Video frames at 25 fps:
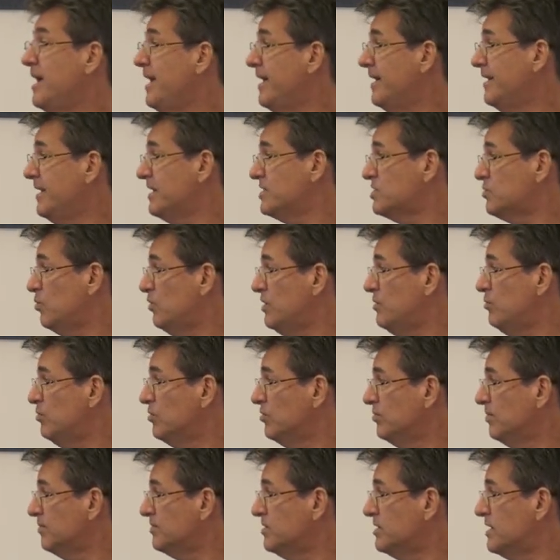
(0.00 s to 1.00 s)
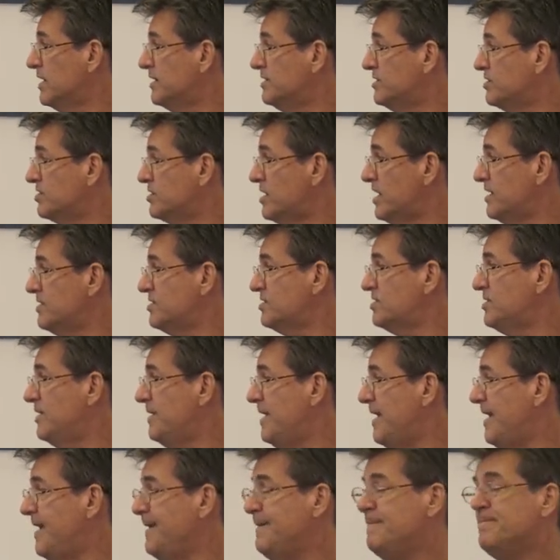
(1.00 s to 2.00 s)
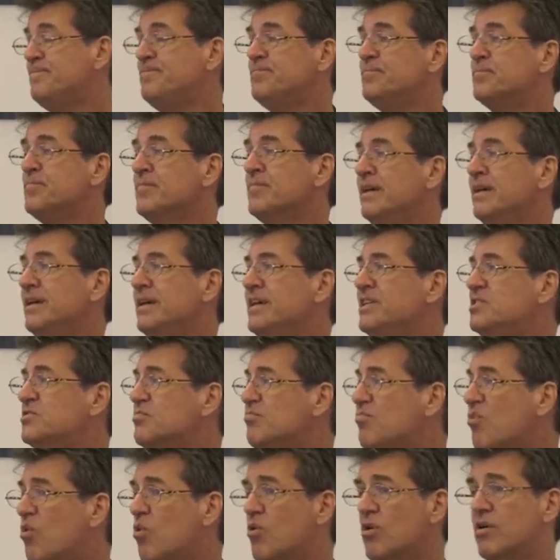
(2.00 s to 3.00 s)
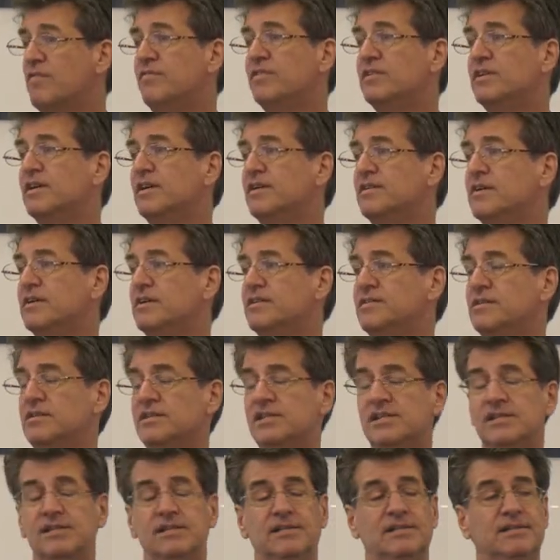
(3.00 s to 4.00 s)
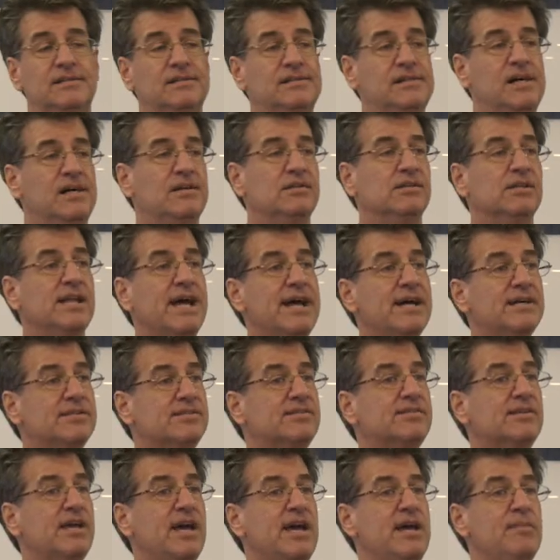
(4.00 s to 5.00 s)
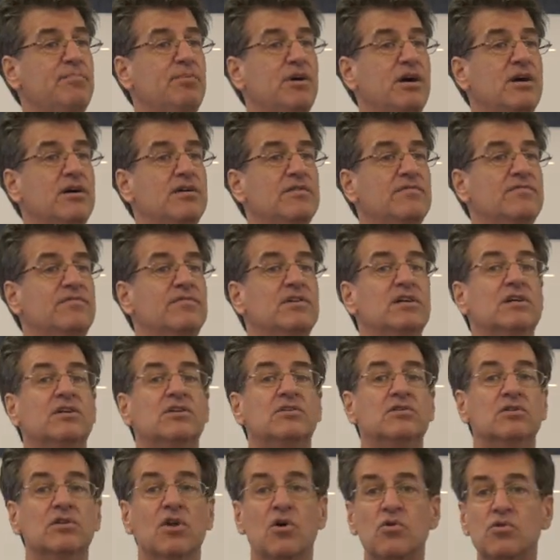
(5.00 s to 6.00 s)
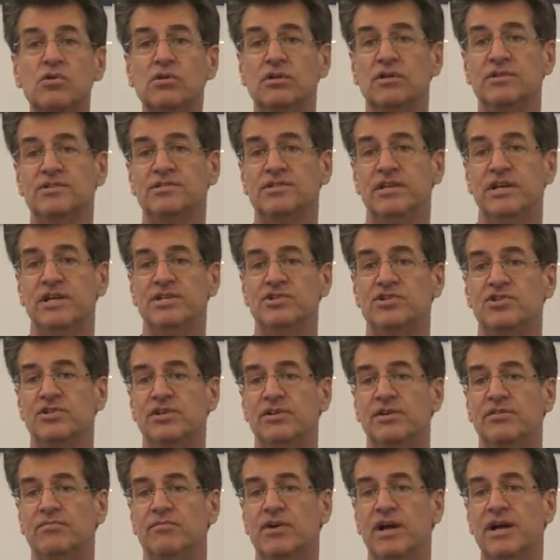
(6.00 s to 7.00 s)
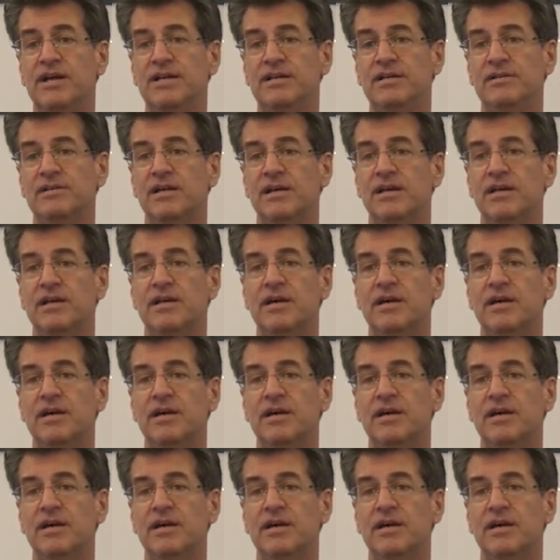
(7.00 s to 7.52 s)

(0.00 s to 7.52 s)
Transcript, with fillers: And as we will uh, discuss today, it's more of a, a, a, a landscape of globalization, right?